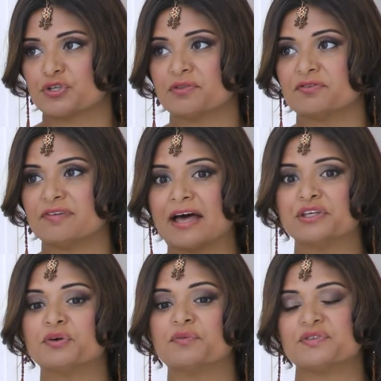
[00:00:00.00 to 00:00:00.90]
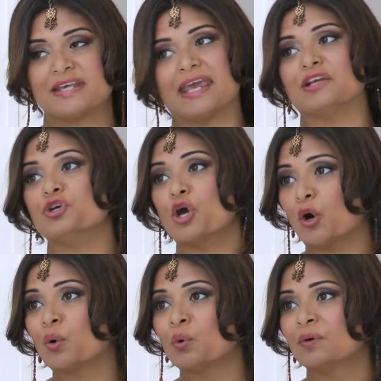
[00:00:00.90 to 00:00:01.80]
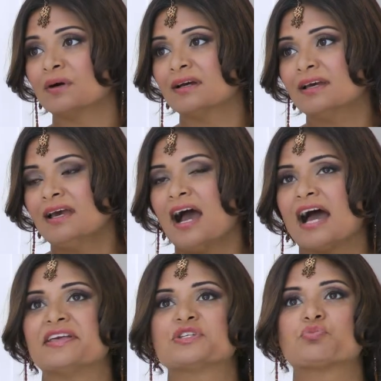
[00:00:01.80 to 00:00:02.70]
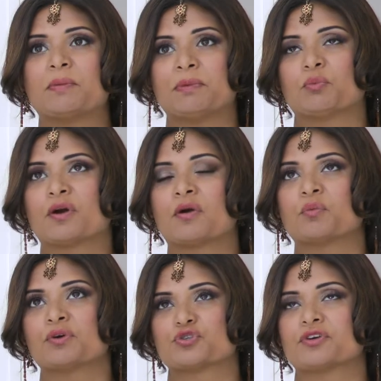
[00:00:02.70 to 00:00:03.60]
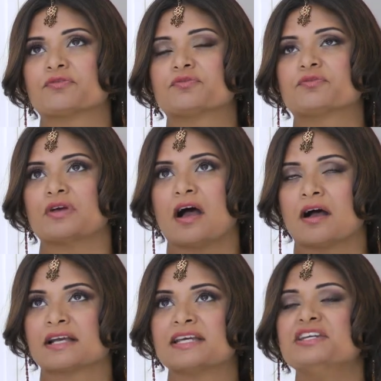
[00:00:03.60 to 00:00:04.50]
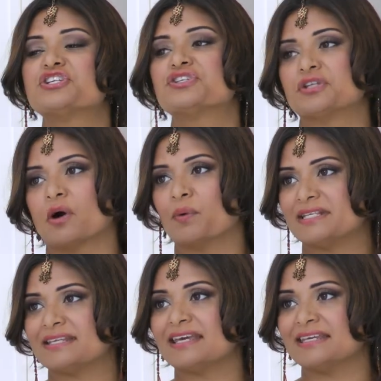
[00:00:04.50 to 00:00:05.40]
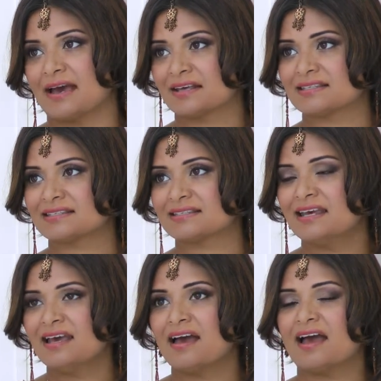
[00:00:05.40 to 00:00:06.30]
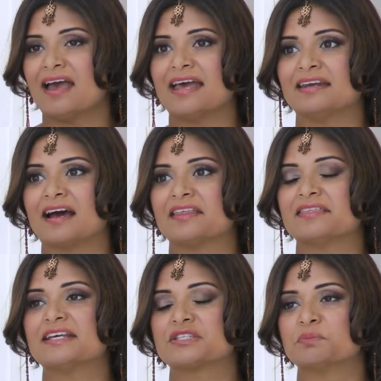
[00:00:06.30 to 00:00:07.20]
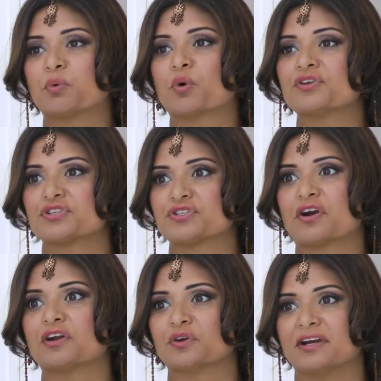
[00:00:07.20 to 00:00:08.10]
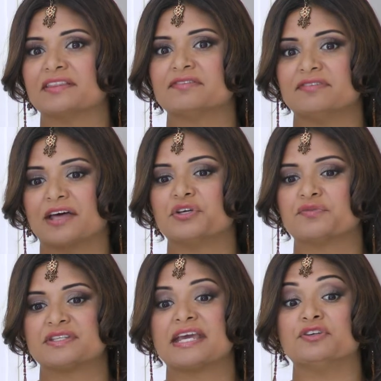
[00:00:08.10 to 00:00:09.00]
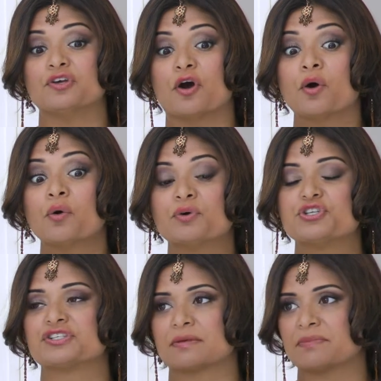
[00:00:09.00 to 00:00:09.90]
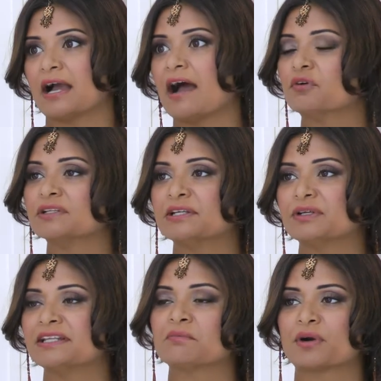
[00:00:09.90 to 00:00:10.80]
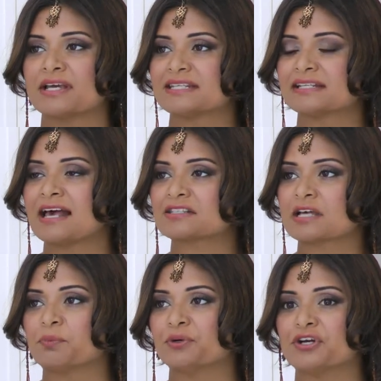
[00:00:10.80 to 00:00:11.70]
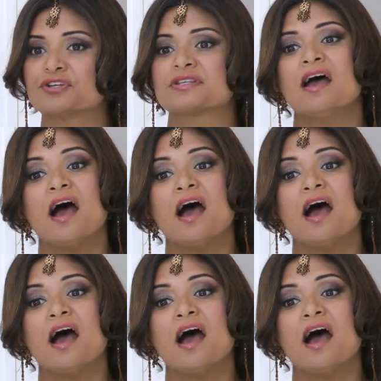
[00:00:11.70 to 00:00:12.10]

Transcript: So the value of saying no. I think as women, we're sort of conditioned to always say yes. And I think it's important to start learning the value of saying no, which is something I've only really embraced in the last couple of years.